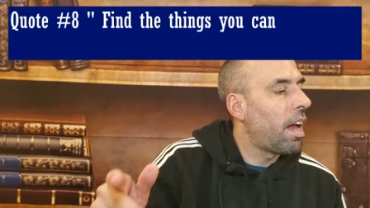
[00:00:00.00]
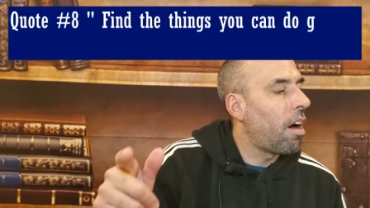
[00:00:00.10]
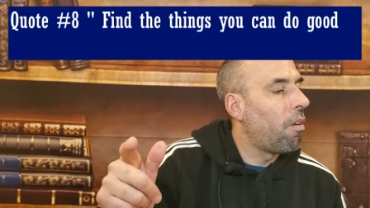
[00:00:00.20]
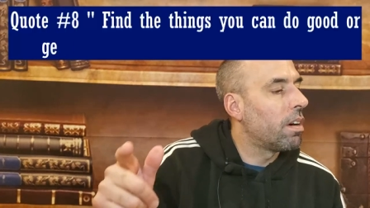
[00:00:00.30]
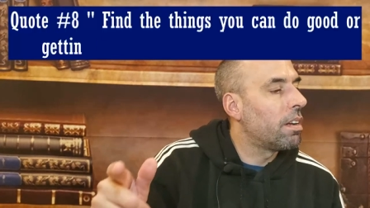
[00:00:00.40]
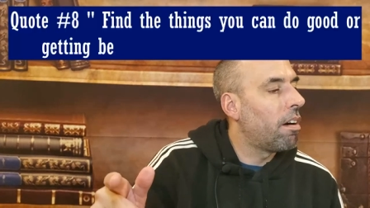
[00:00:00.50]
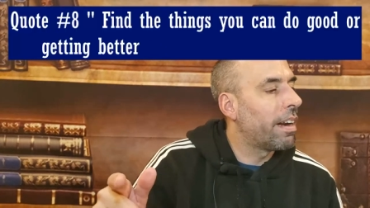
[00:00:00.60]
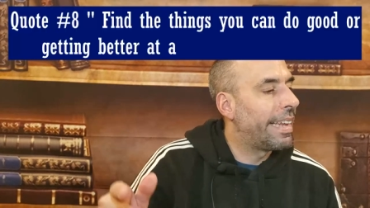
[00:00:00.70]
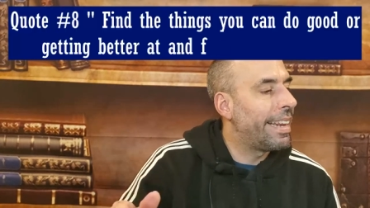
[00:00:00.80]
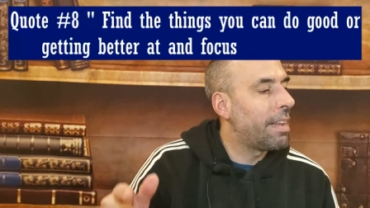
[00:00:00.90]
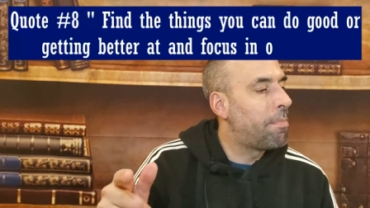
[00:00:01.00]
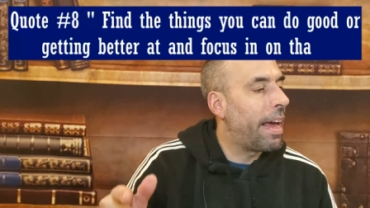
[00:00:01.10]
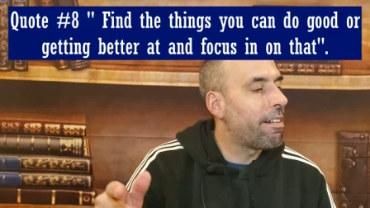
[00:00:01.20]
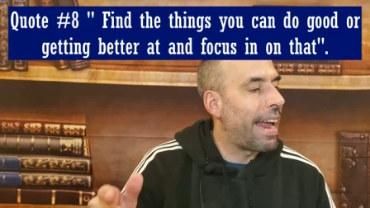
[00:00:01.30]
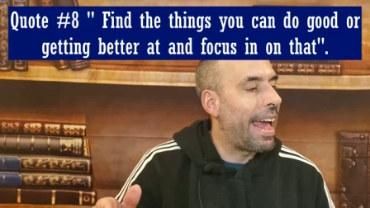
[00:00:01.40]
or are getting
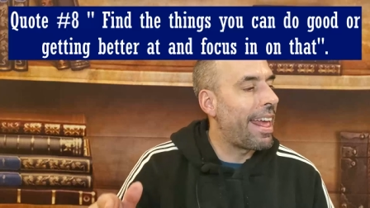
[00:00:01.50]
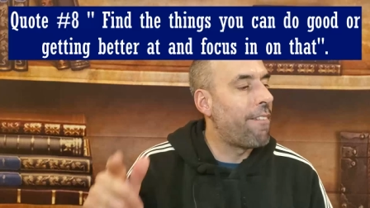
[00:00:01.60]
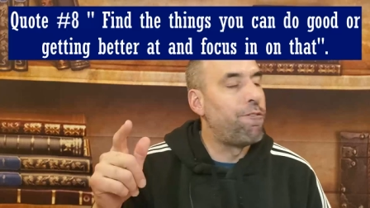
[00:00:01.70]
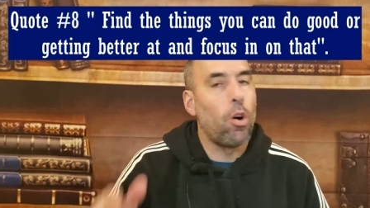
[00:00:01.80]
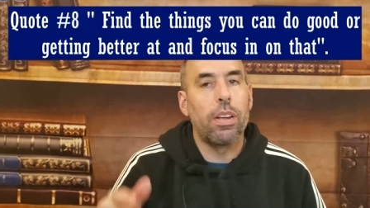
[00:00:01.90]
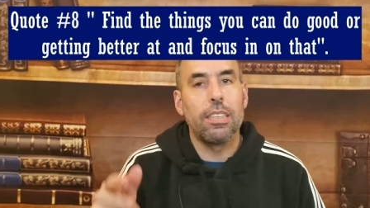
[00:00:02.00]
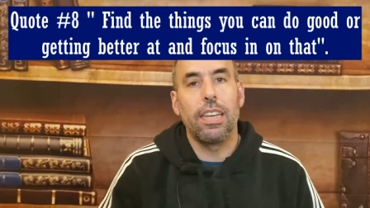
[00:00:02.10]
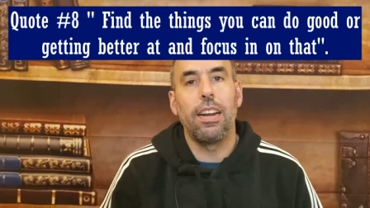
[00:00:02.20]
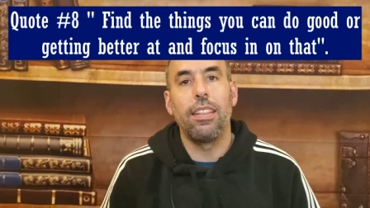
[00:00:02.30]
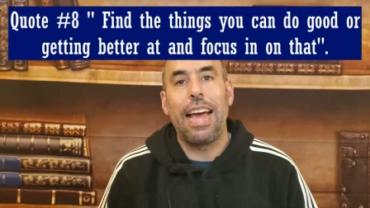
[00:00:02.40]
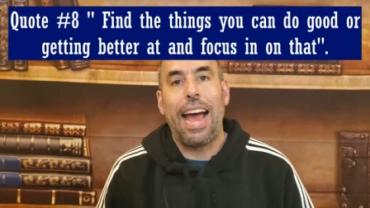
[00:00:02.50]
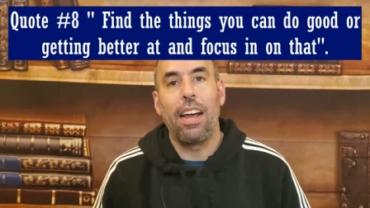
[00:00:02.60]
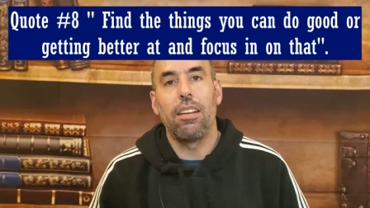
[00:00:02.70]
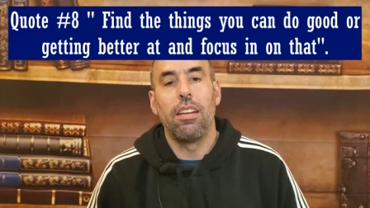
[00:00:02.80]
better at and focus in on that.